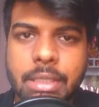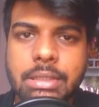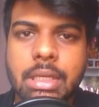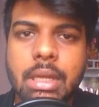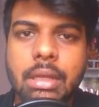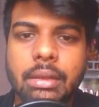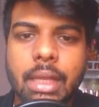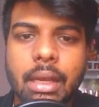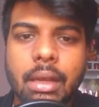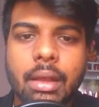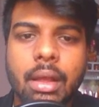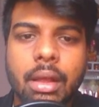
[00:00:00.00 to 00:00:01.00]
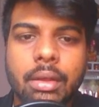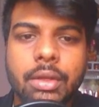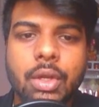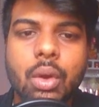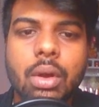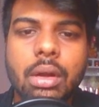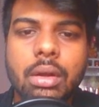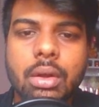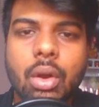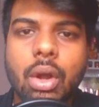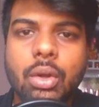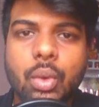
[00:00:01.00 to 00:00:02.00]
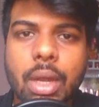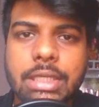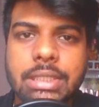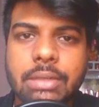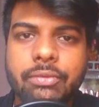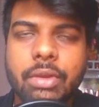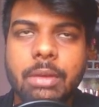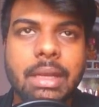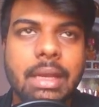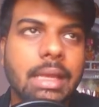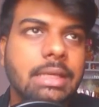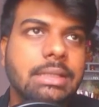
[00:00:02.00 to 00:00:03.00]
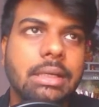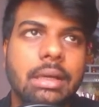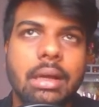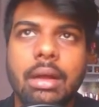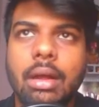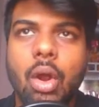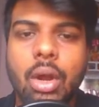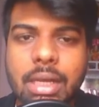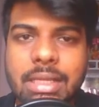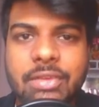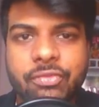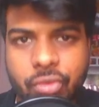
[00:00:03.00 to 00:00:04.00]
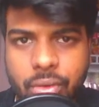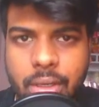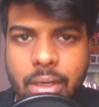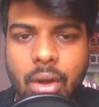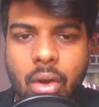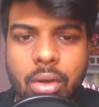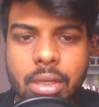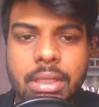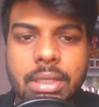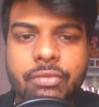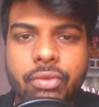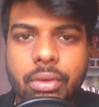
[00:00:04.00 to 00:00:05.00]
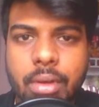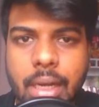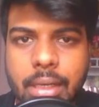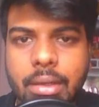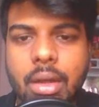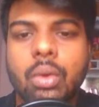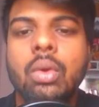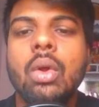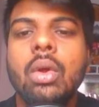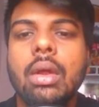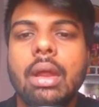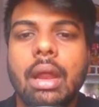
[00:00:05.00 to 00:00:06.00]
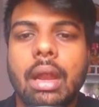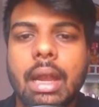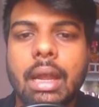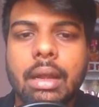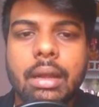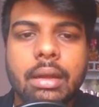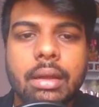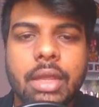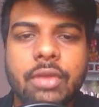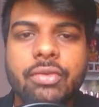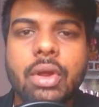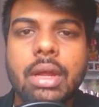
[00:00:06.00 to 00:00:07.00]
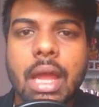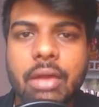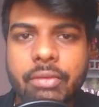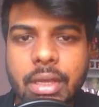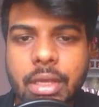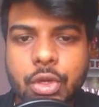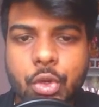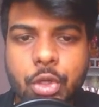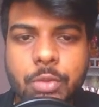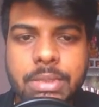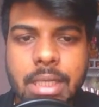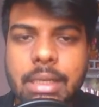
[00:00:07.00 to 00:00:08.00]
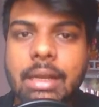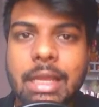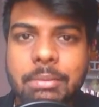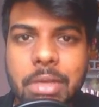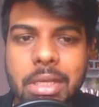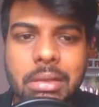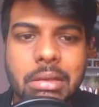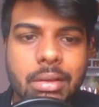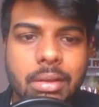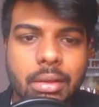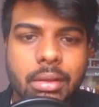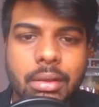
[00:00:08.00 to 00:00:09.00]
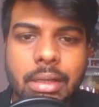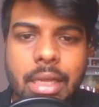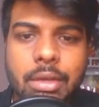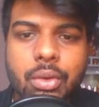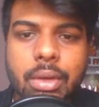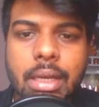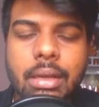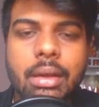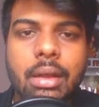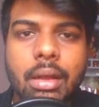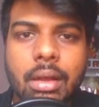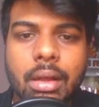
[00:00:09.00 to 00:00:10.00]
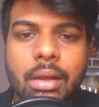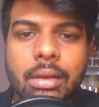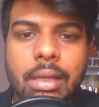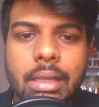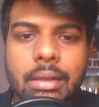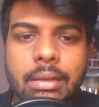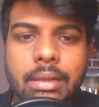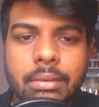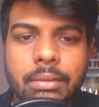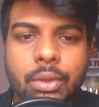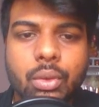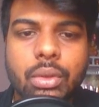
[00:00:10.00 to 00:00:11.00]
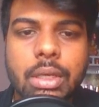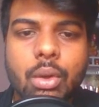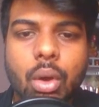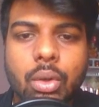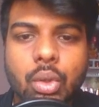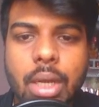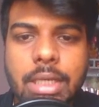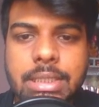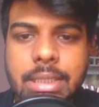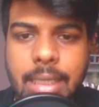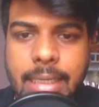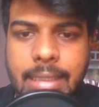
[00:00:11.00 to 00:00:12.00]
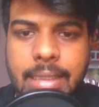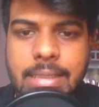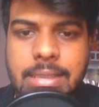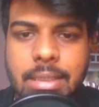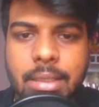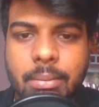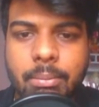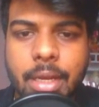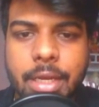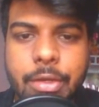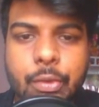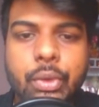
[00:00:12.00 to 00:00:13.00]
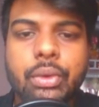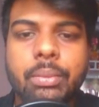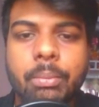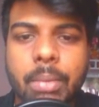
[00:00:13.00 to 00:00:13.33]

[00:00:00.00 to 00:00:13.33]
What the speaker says: page, then your call to action will be like, order the food right now. And if you are having a YouTube channel like me, then you can do the call to action like this: my new